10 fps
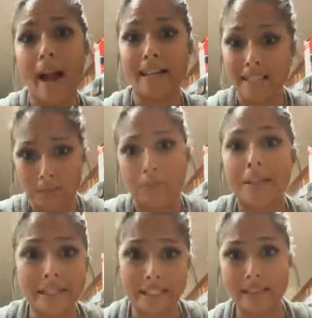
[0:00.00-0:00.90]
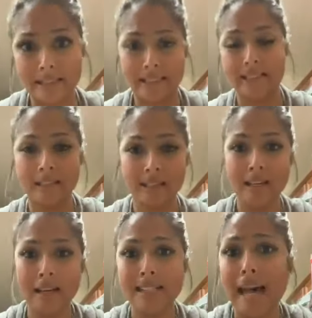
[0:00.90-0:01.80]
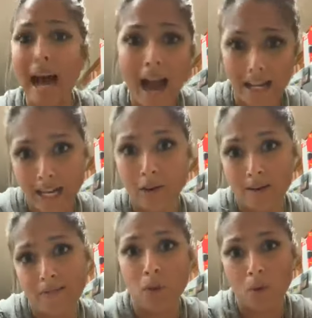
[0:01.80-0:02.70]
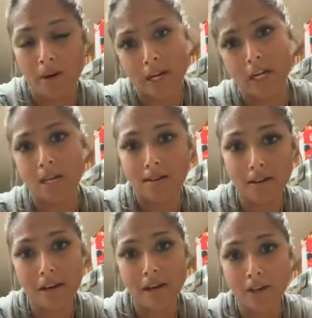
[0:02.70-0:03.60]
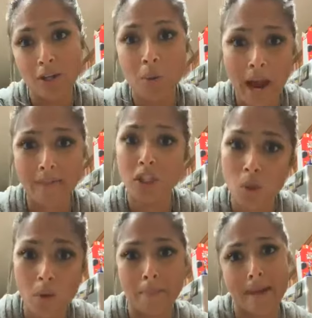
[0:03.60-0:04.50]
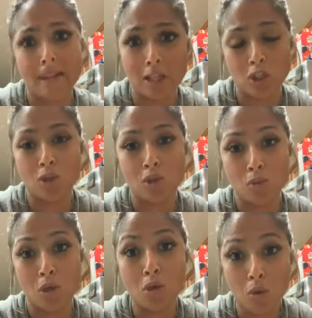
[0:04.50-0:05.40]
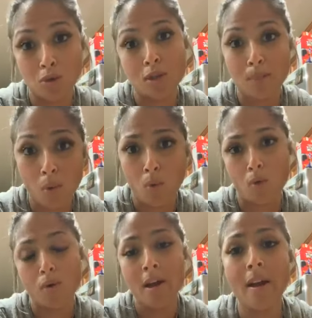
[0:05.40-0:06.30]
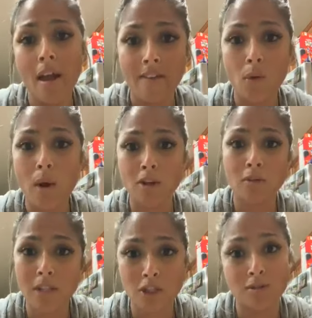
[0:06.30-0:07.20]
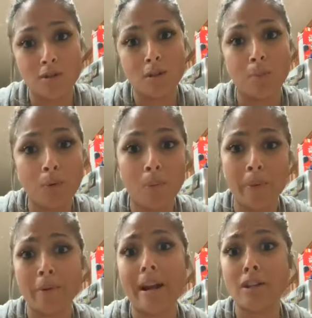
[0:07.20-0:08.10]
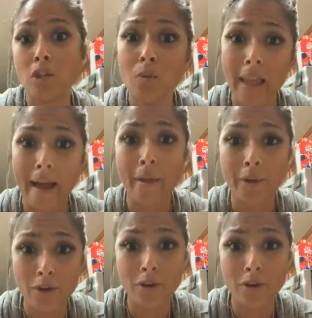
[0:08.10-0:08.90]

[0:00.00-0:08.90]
kinds of places. It's hot here in Florida. Okay. You have to wear bathing suits when you go to the pool. If you wear a sweatsuit to the pool, people are going to ask you what the hell you're